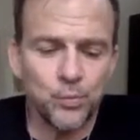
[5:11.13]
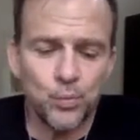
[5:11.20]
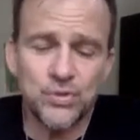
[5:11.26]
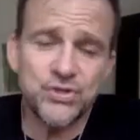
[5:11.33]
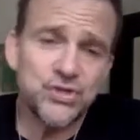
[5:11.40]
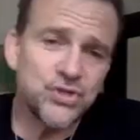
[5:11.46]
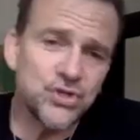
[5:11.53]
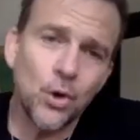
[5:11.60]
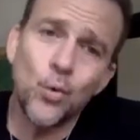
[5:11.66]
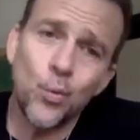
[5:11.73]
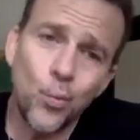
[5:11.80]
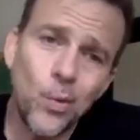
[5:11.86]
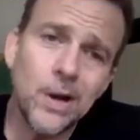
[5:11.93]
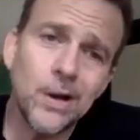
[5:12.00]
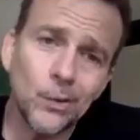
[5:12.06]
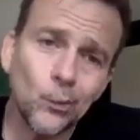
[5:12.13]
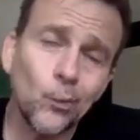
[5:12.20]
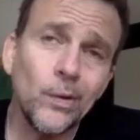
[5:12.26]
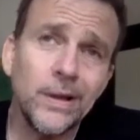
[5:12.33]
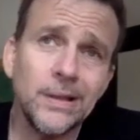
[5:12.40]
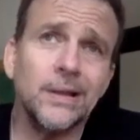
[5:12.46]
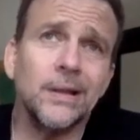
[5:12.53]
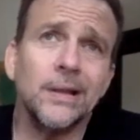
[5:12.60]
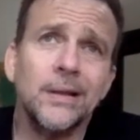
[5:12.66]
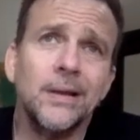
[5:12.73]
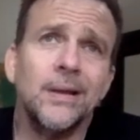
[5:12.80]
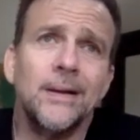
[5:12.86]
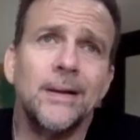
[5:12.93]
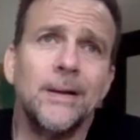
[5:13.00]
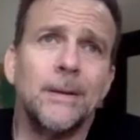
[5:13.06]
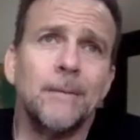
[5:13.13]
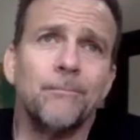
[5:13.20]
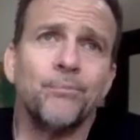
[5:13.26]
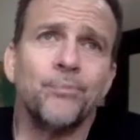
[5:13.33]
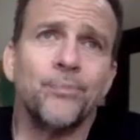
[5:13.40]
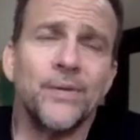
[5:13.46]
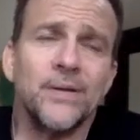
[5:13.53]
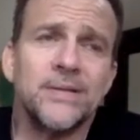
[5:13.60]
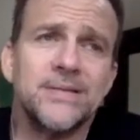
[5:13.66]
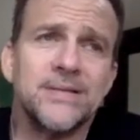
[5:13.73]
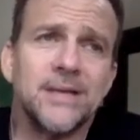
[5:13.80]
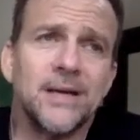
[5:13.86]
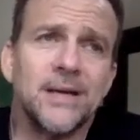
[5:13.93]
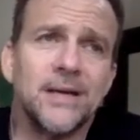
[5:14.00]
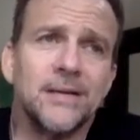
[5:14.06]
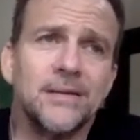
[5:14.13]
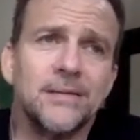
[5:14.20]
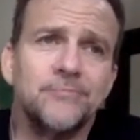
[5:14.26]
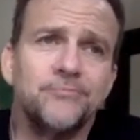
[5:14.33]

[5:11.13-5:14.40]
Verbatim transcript: was so well written that uh,